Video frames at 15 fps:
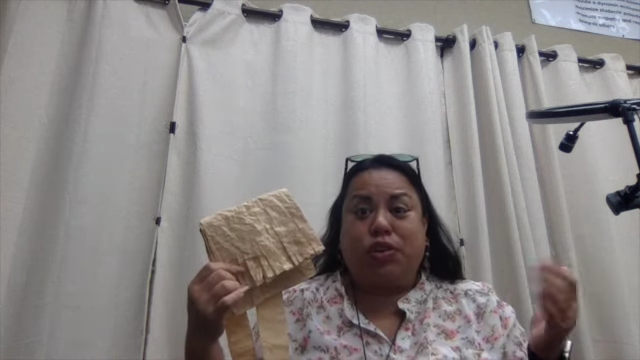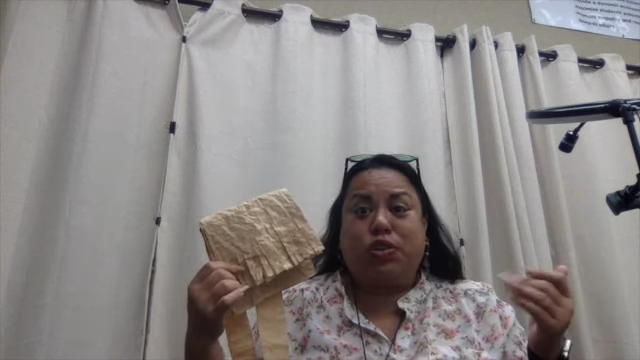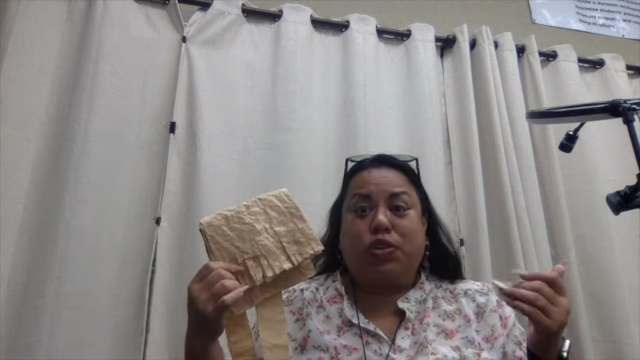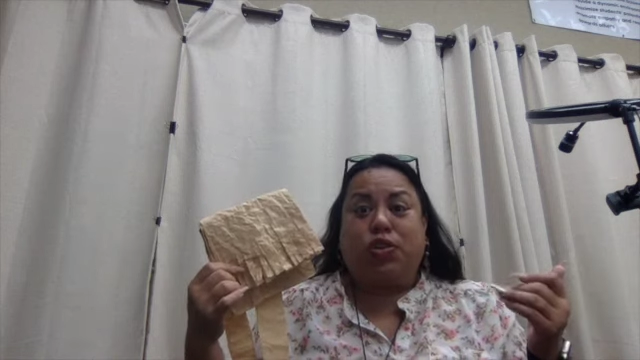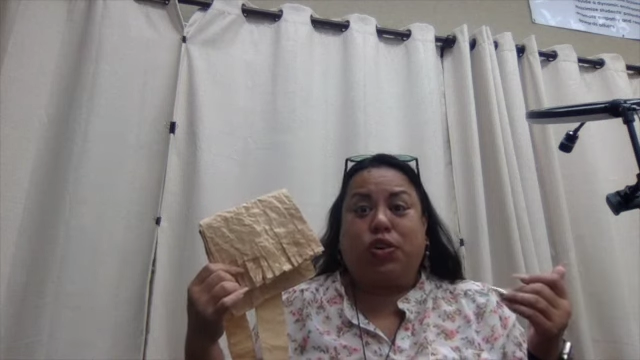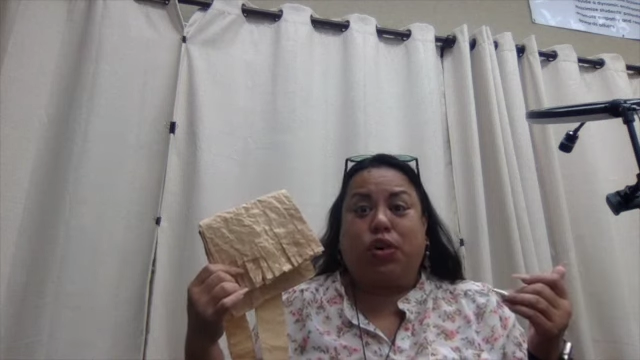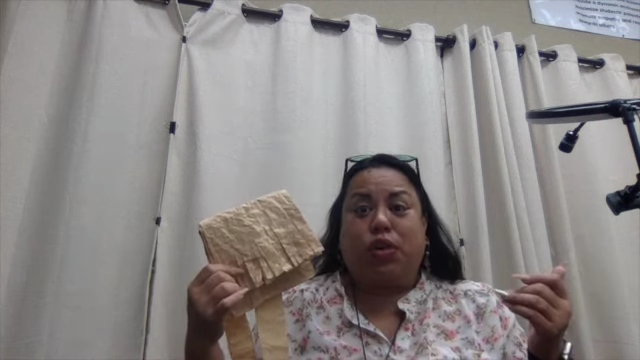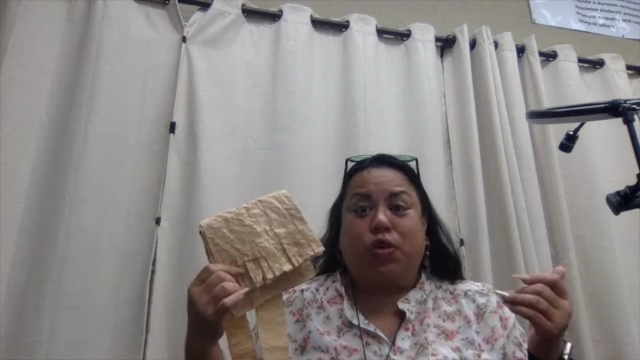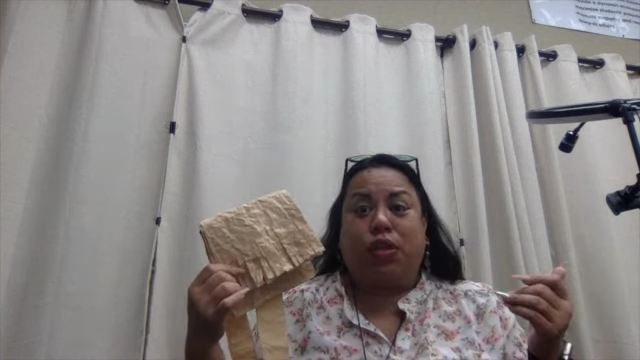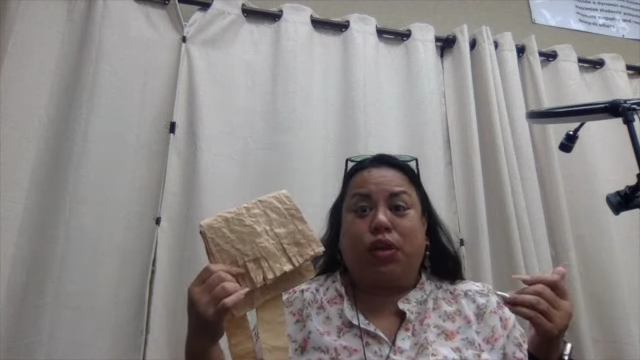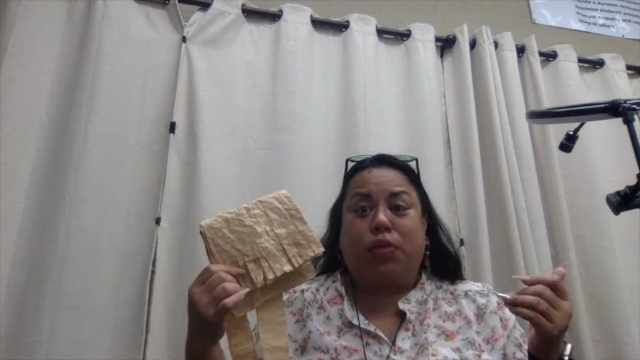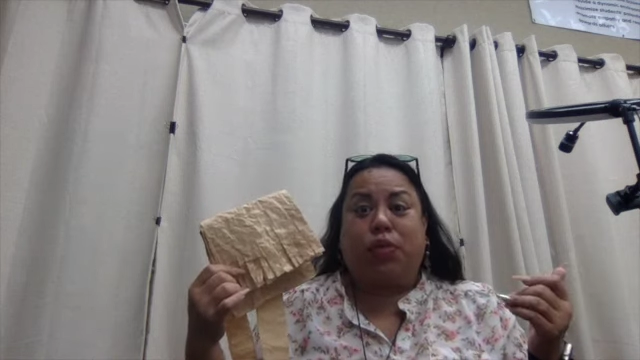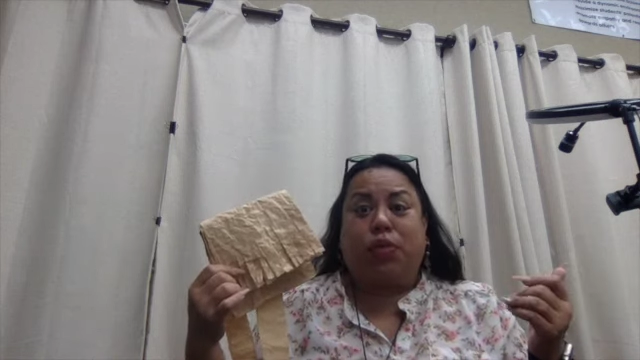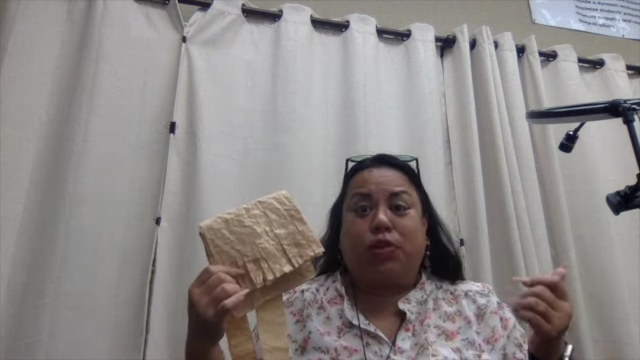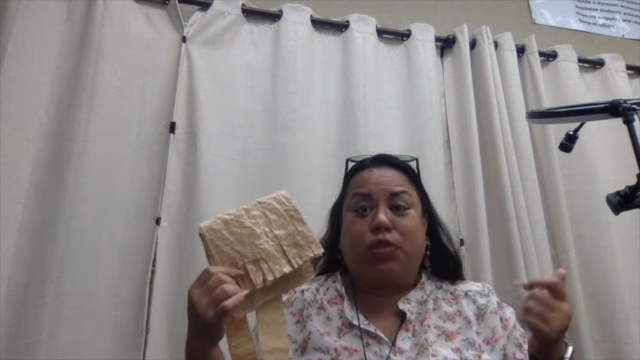So they
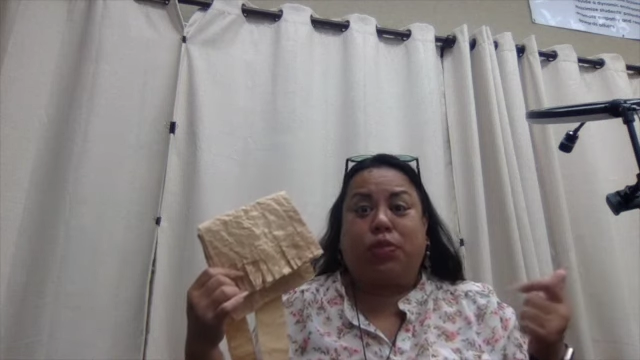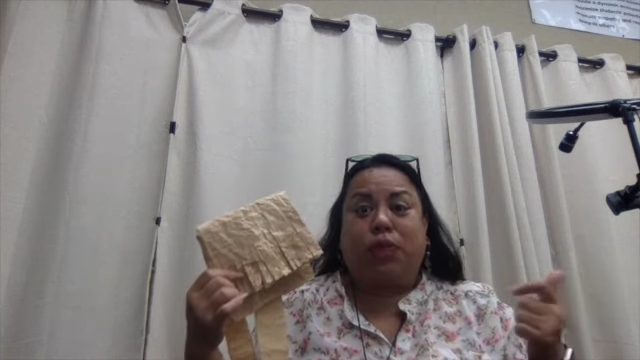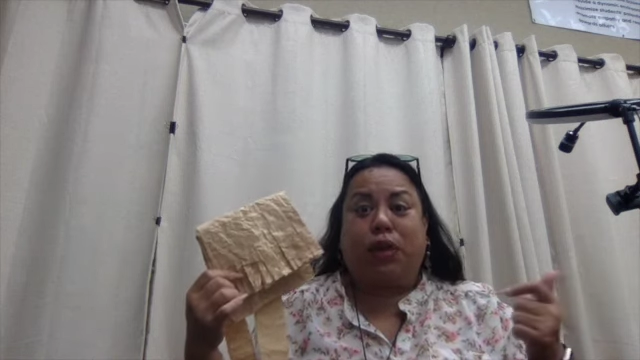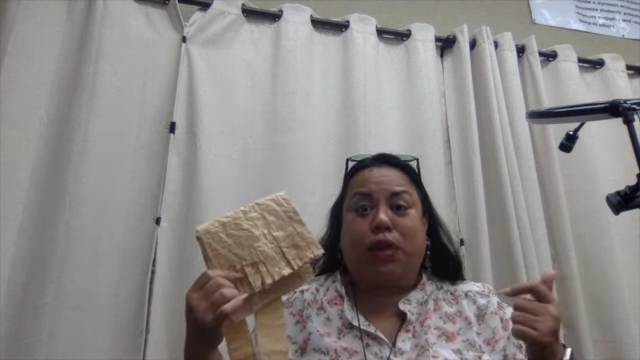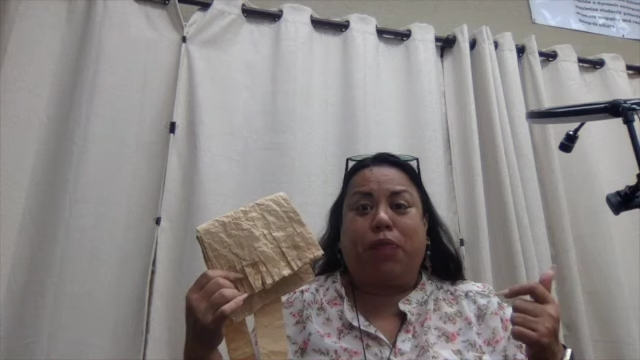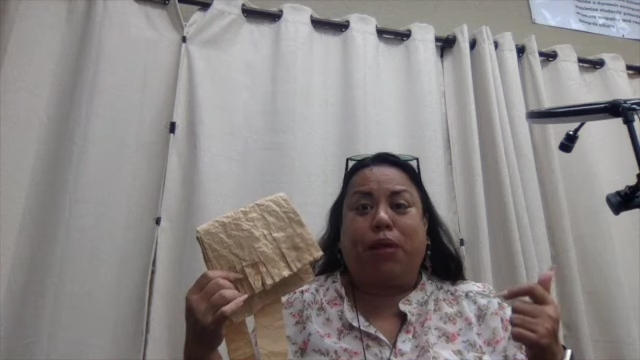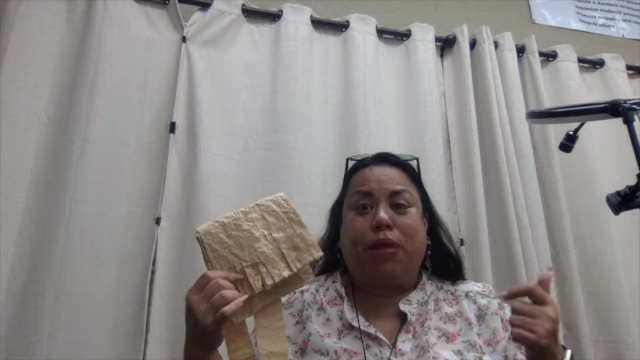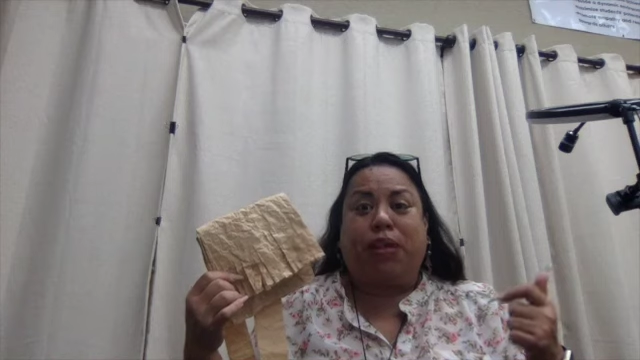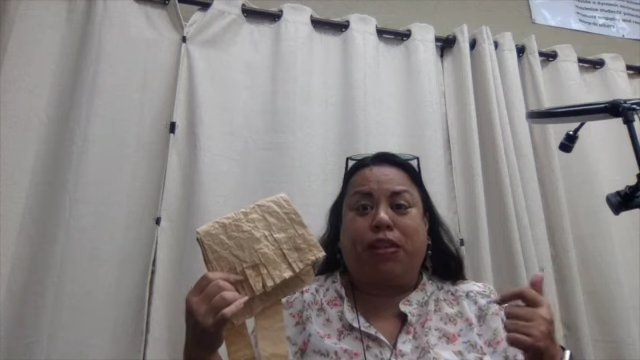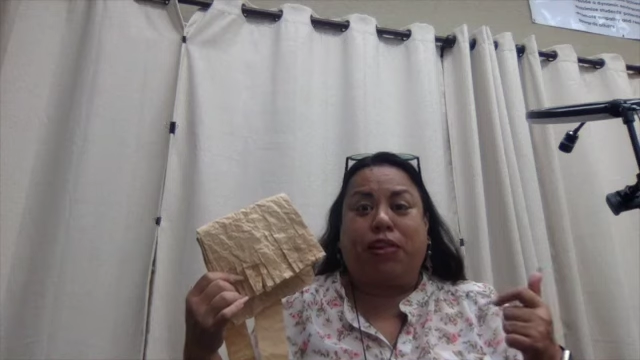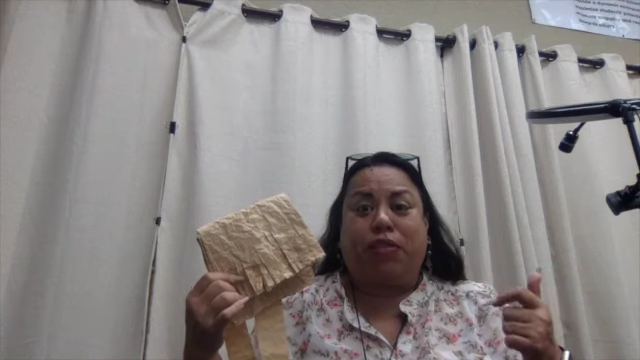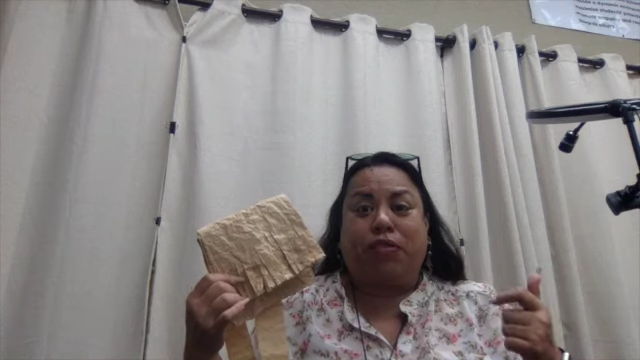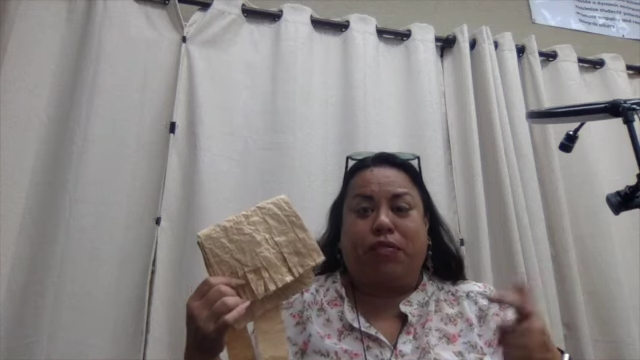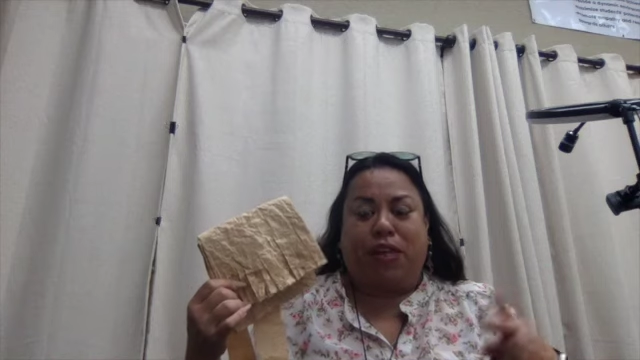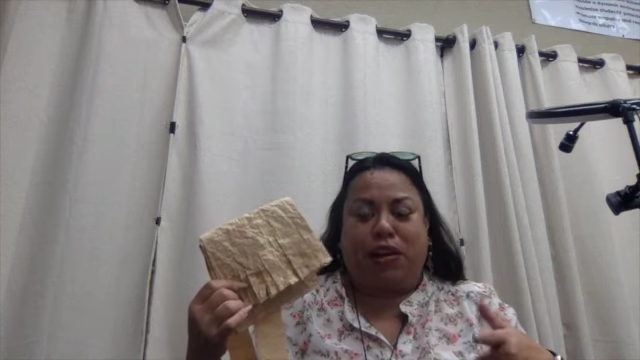were inspired by their
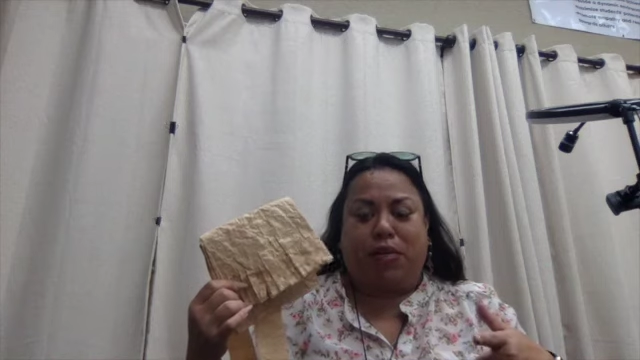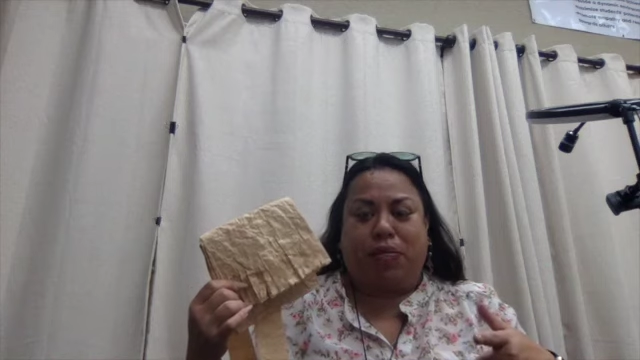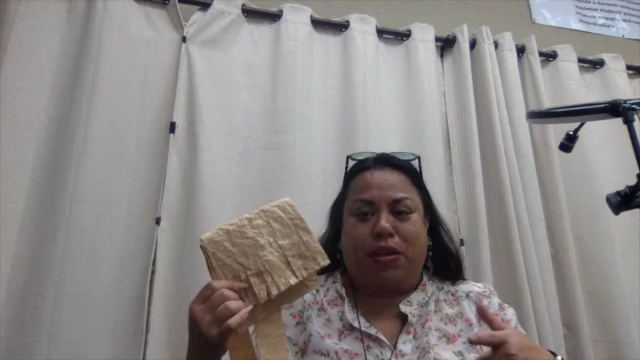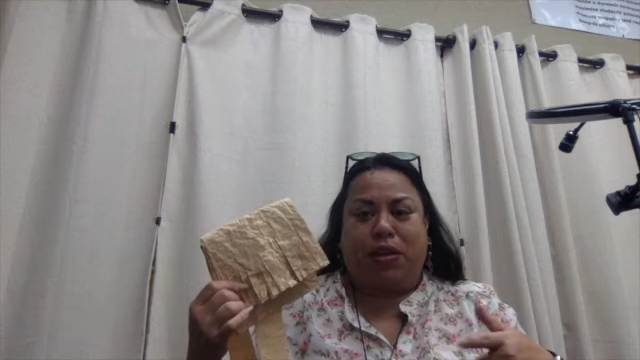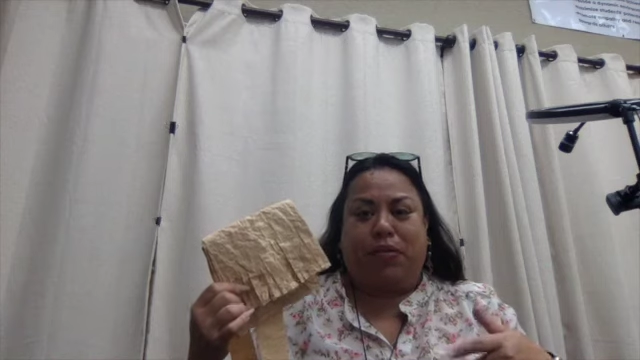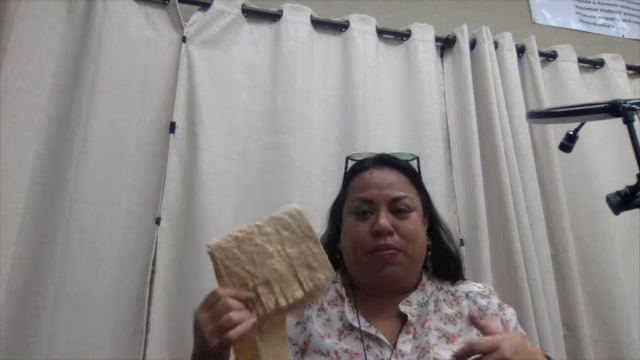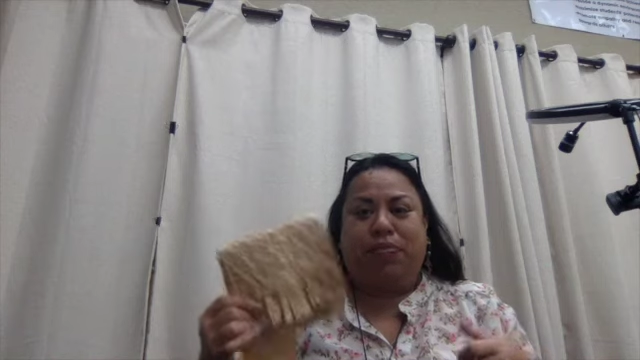environment.